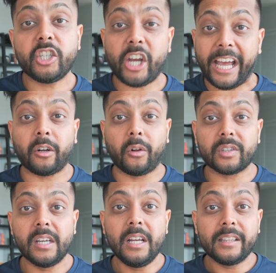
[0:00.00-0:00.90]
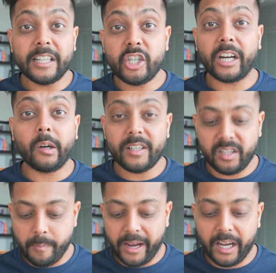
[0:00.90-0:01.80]
channels that generates
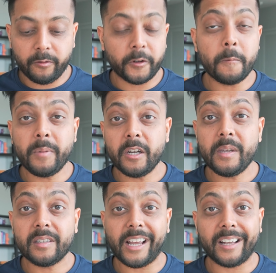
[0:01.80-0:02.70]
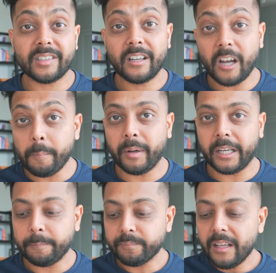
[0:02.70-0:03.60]
demand for your B two B SaaS
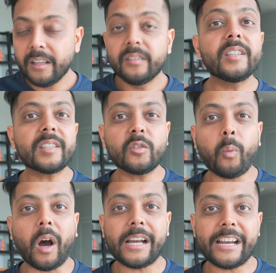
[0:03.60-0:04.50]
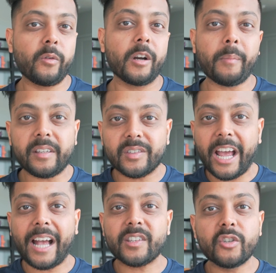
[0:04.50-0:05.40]
company? This is why I created my
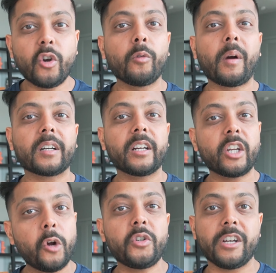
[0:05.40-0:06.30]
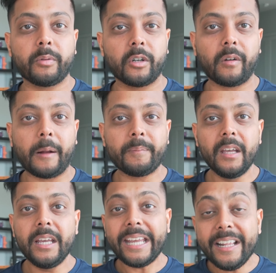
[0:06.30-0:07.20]
SaaS go-to-market coaching program.
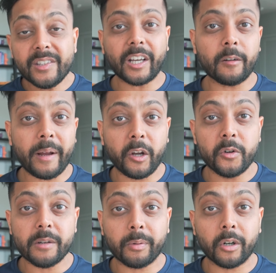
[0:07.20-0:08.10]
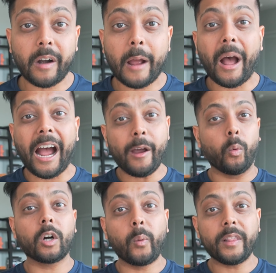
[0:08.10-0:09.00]
Inside of my coaching program, I
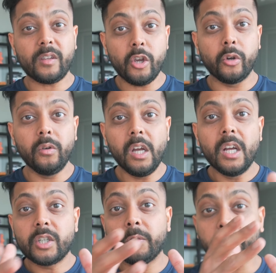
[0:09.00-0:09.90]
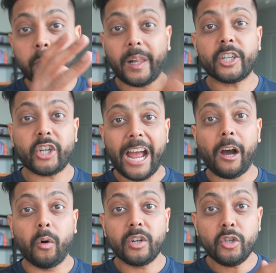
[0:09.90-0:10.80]
work with you to flesh
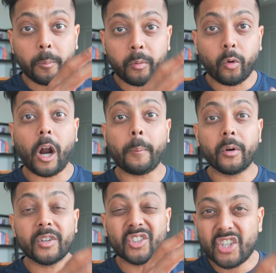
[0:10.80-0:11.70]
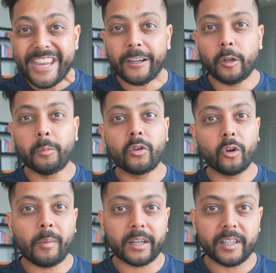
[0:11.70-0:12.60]
out your proper scalable
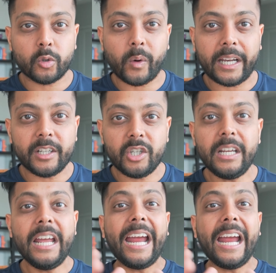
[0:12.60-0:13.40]
go-to-market strategy,